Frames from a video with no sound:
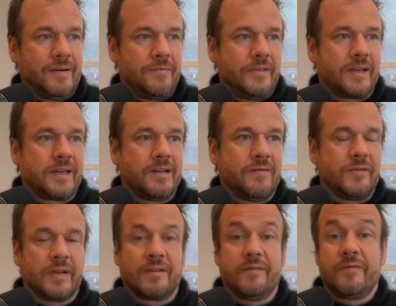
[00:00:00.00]
thinking of
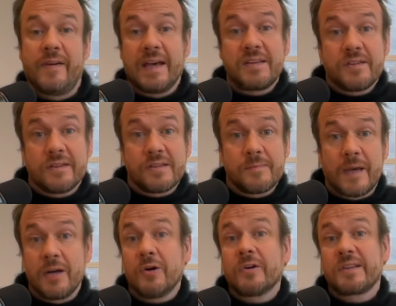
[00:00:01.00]
the Confessions
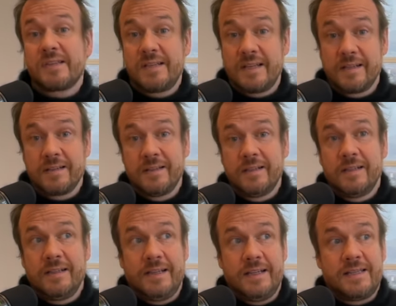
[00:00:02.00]
by Augustine,
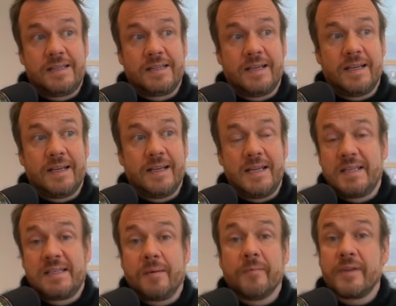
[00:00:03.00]
it's
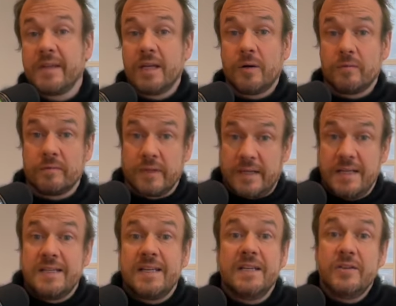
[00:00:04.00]
something that
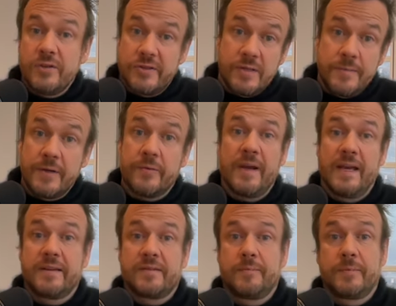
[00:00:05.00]
continues to be
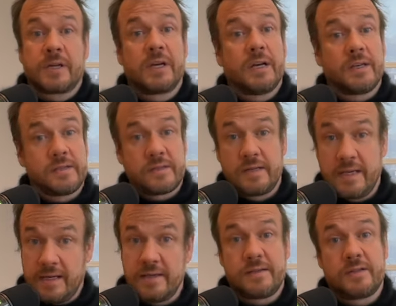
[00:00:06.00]
read because
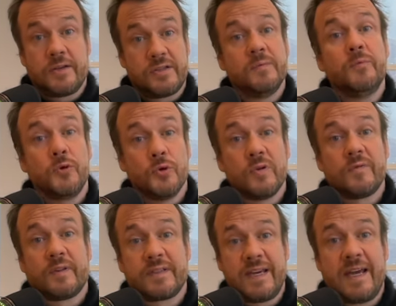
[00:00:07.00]
it is such a
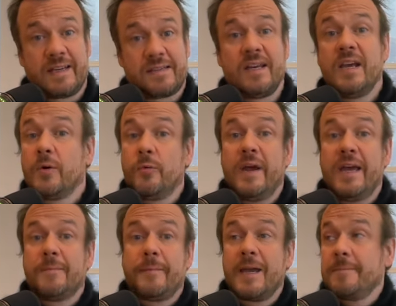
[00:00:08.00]
beautiful text,
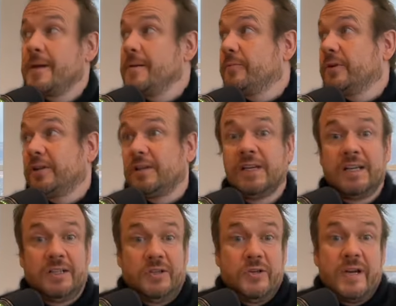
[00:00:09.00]
read by people
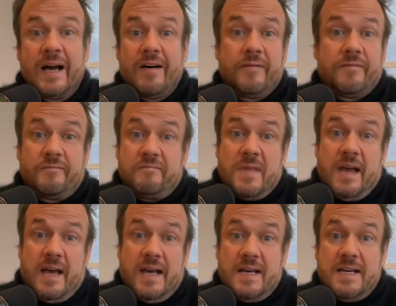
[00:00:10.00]
who have
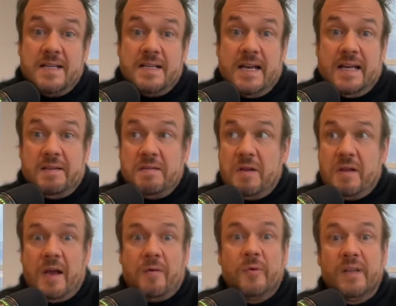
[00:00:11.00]

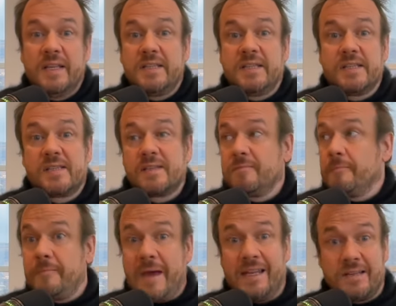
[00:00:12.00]
a religious
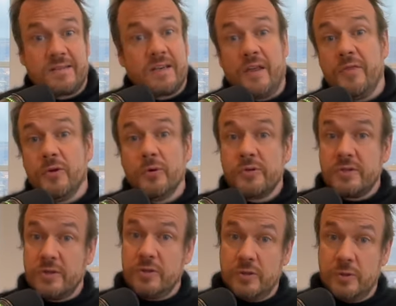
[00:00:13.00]
bent and those
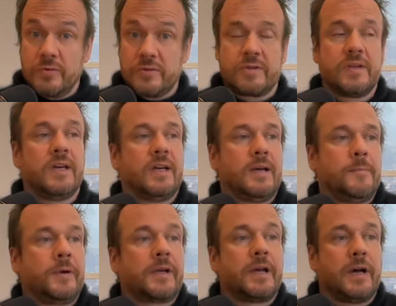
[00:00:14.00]
who don't,
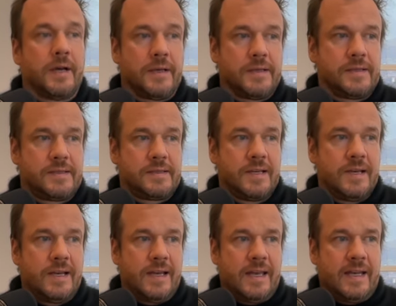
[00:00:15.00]
because
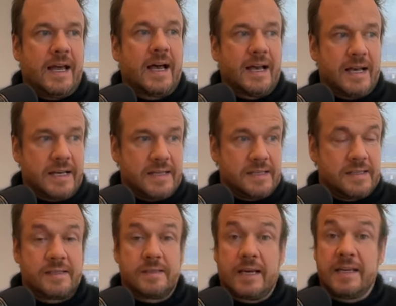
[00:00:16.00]
it
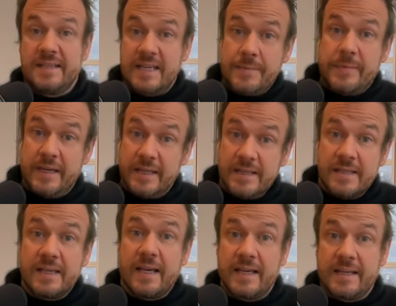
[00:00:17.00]
has a deep
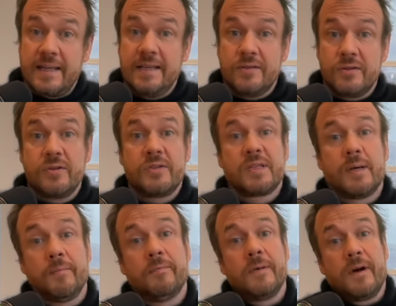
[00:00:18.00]
insight into
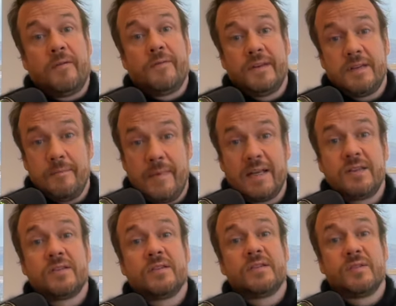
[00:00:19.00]
some of the
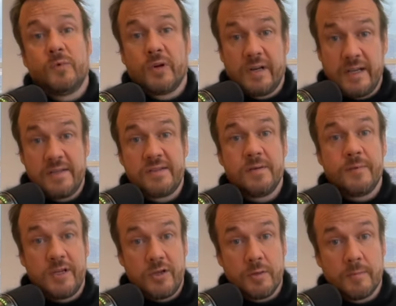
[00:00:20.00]
dimensions of what it is to be
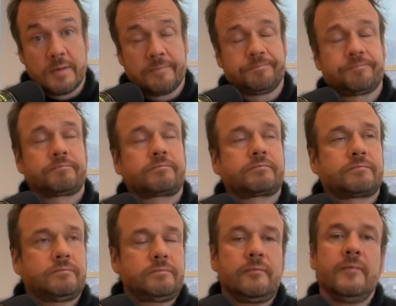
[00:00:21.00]
human.
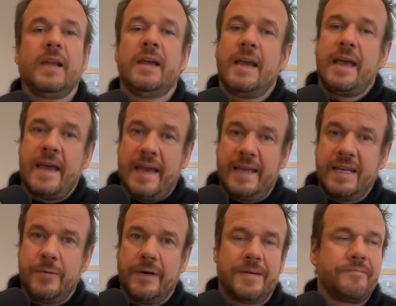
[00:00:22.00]

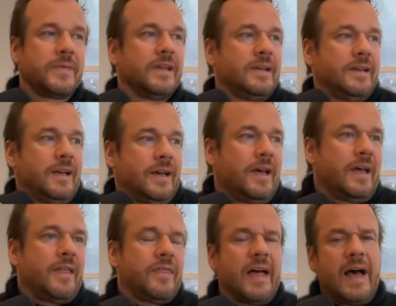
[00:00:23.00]
Anyway,
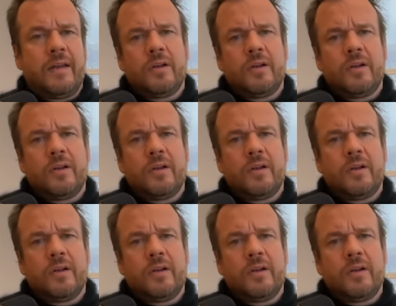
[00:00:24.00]
that